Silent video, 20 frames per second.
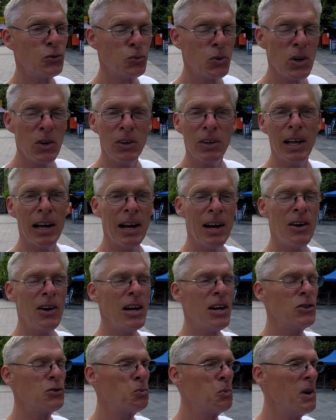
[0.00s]
rural
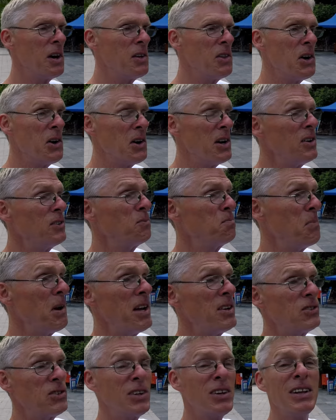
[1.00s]
areas where there is
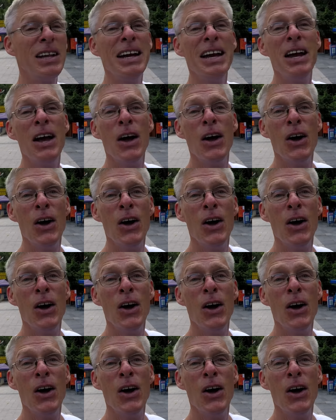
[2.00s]
basically